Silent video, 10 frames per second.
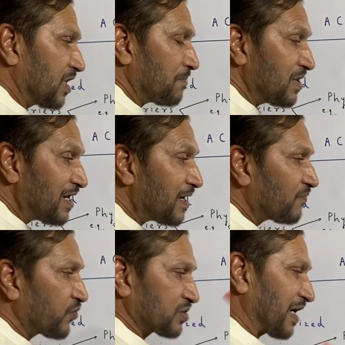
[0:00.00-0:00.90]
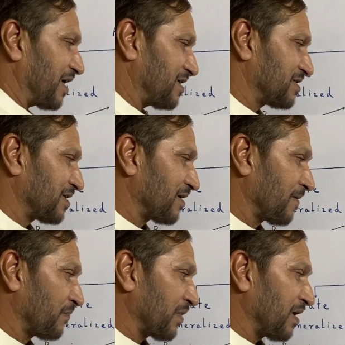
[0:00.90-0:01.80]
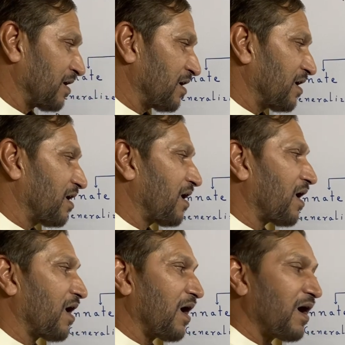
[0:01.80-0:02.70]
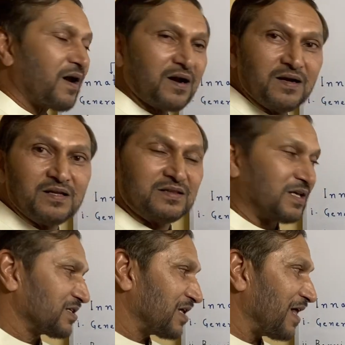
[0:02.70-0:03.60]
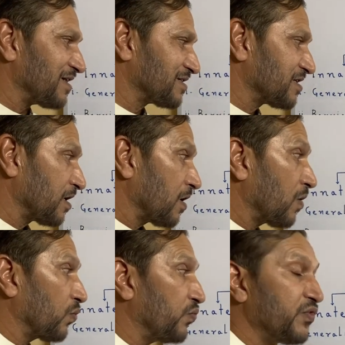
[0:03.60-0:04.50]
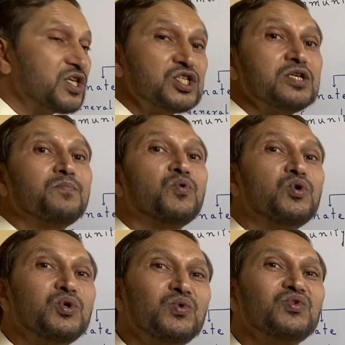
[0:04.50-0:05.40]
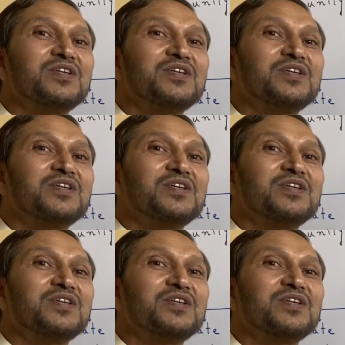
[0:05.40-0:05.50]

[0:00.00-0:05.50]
B lymphocytes are the cells which produce